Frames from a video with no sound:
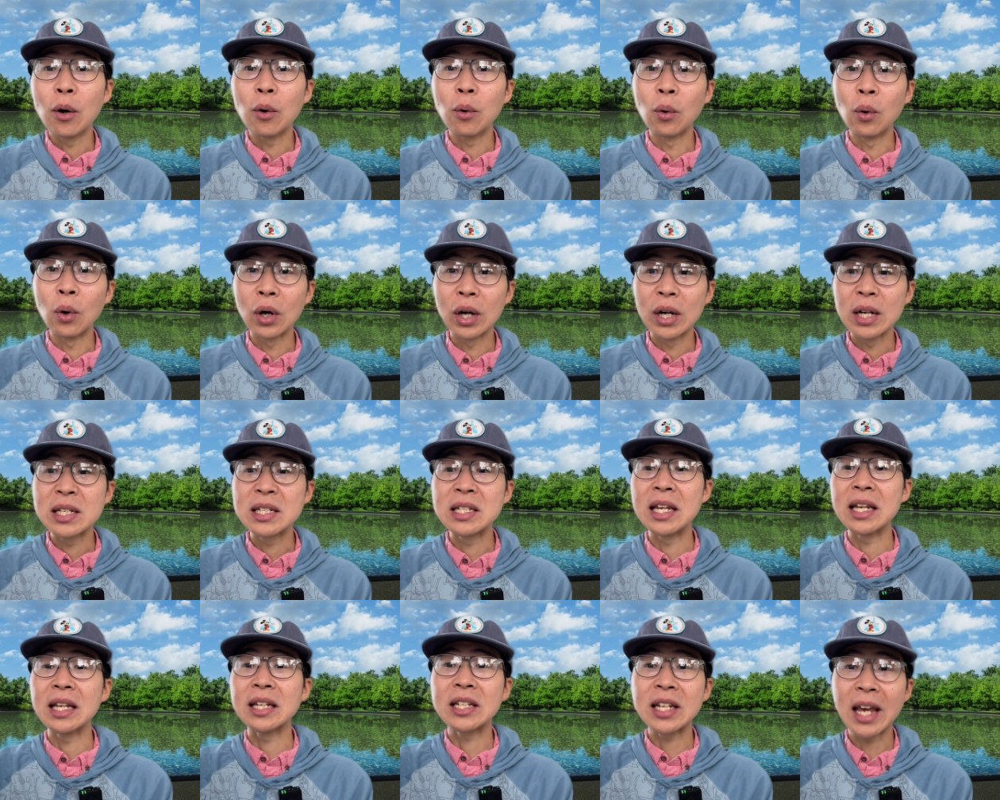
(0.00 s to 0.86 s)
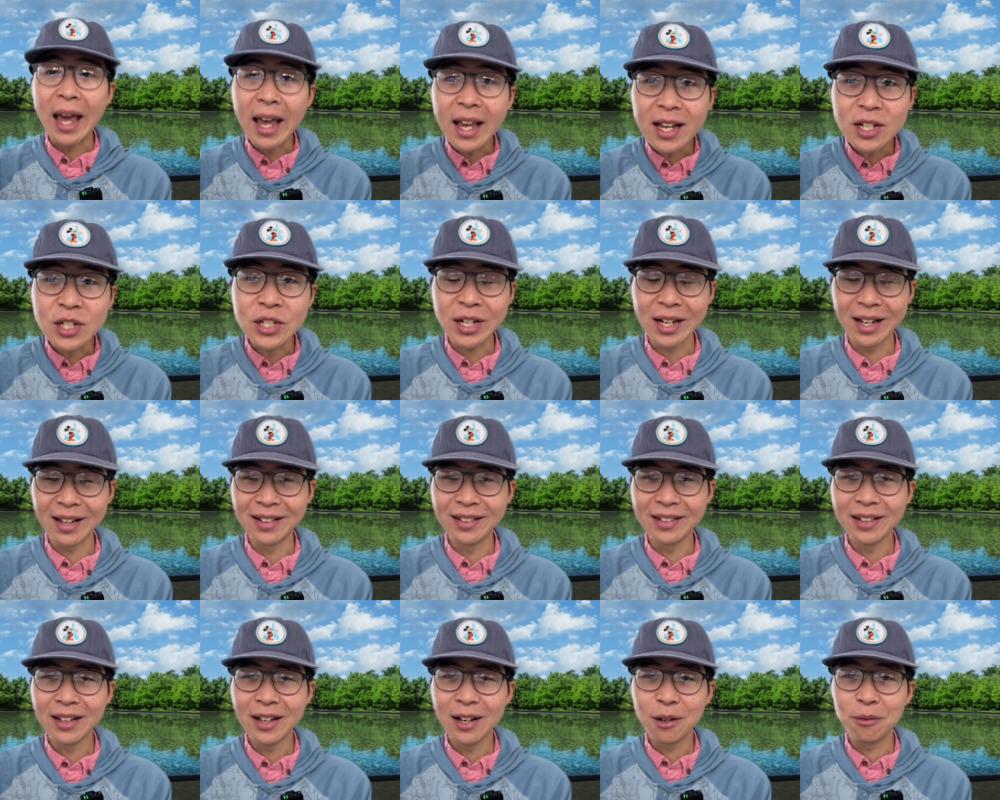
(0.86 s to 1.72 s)
or
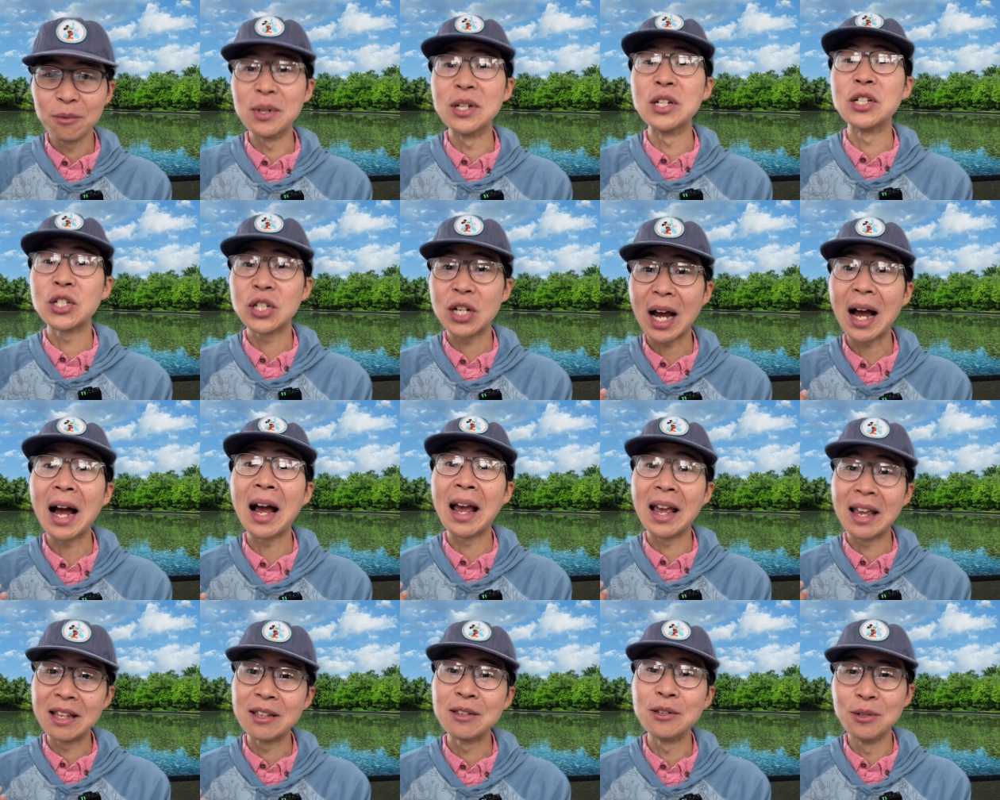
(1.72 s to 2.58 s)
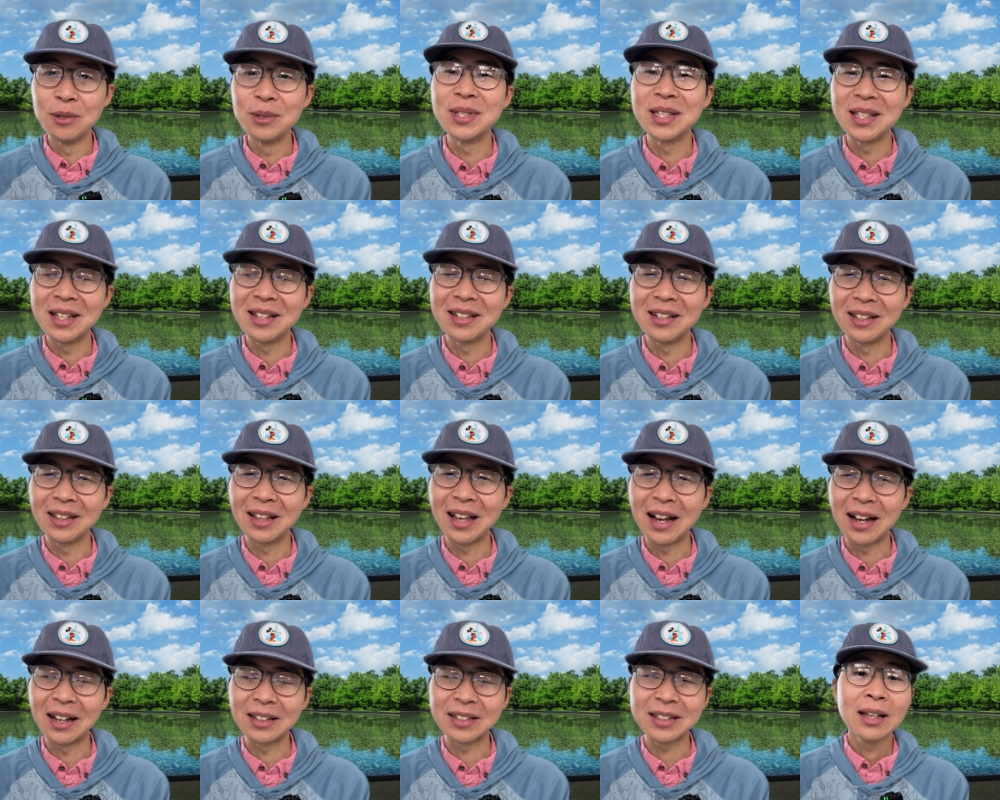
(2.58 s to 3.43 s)
dictation, which I use it a
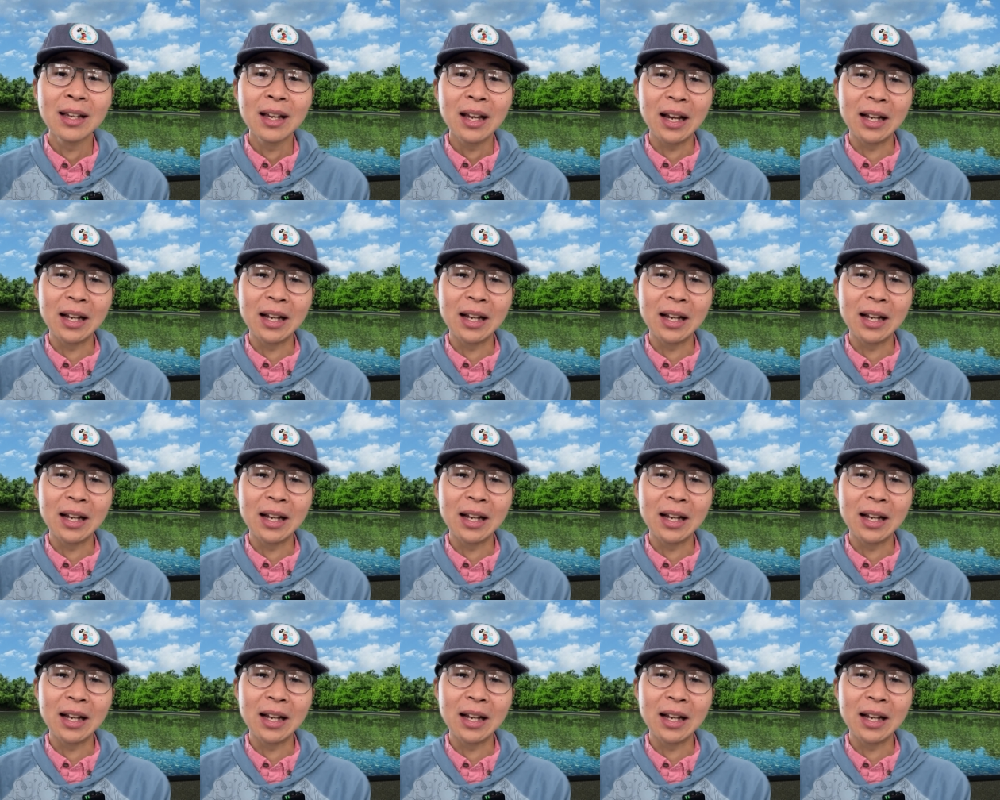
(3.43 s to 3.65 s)
lot,